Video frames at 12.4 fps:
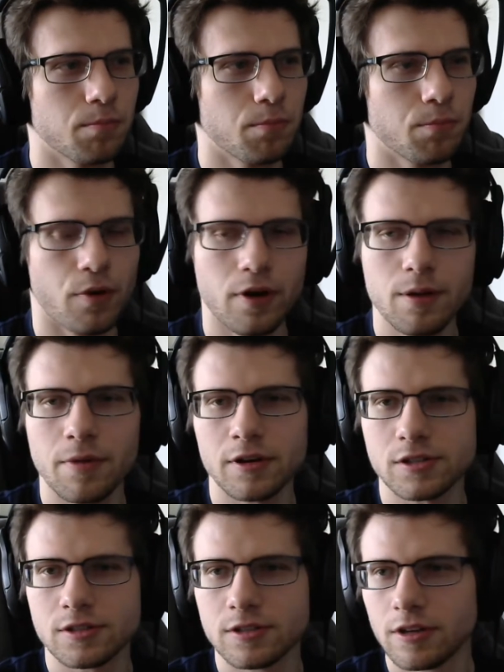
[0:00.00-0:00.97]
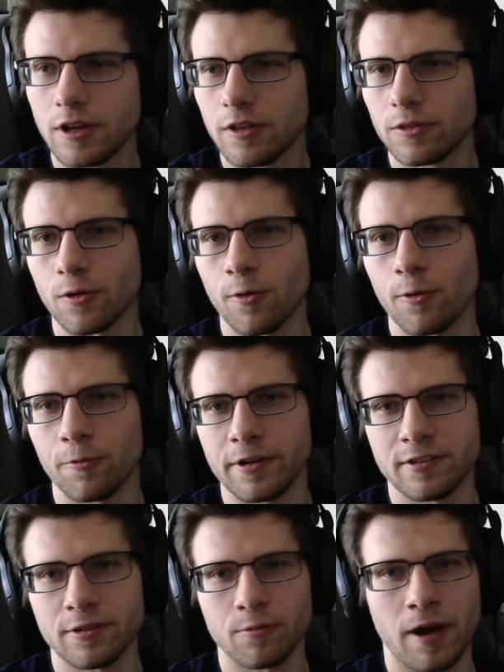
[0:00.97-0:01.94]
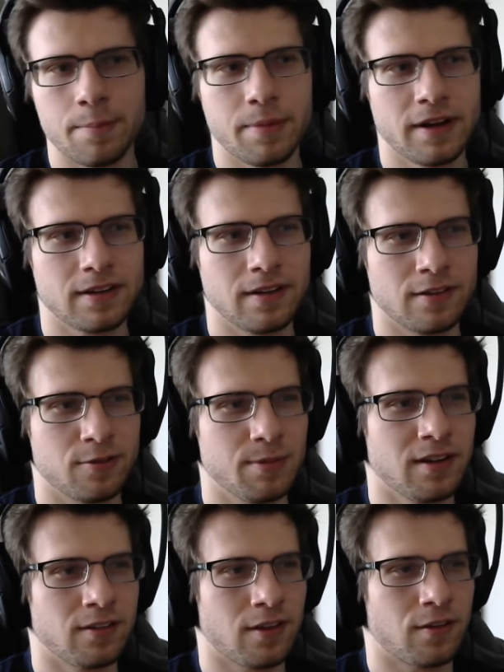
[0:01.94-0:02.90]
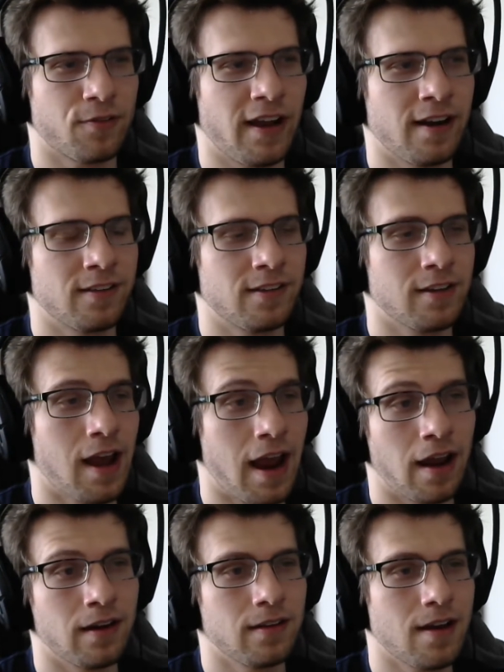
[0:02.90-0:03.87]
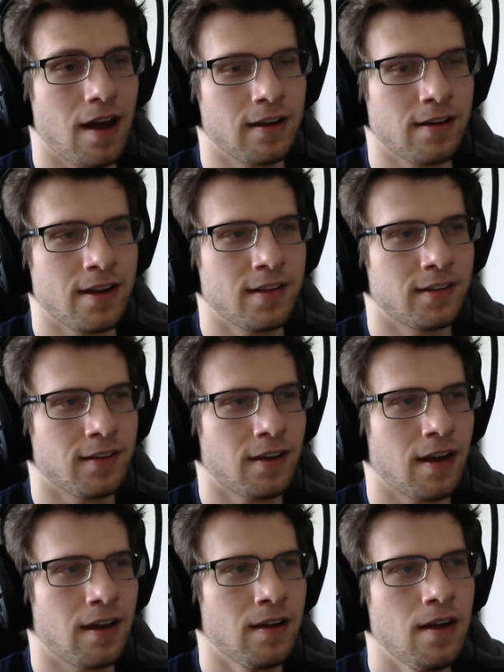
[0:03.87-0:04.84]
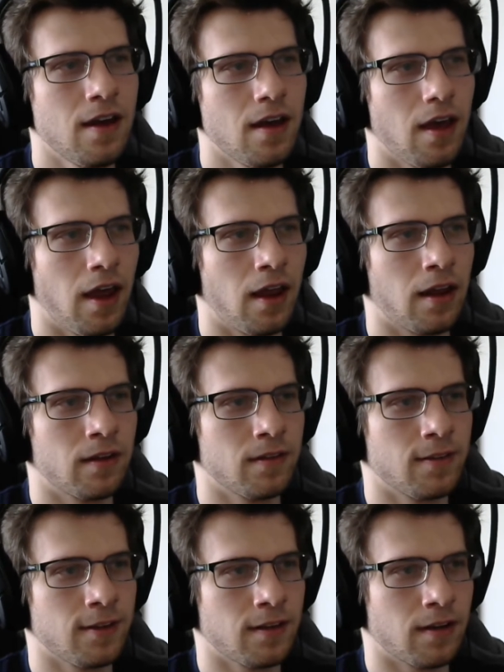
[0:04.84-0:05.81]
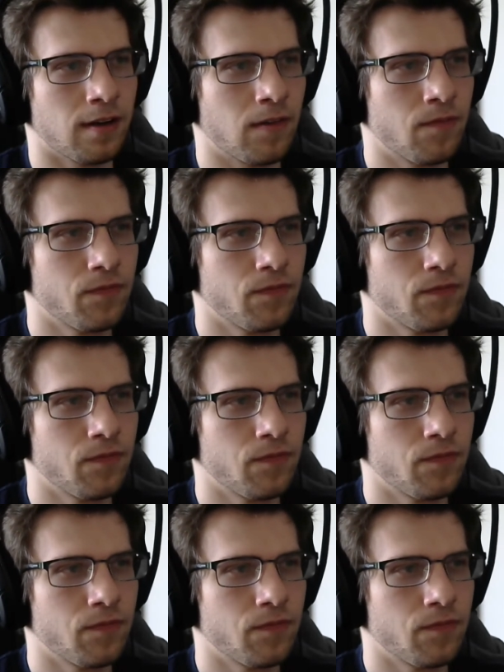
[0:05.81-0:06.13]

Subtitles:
pretty much the whole reason why I picked it, is because it's fantasy and not an isekai, and the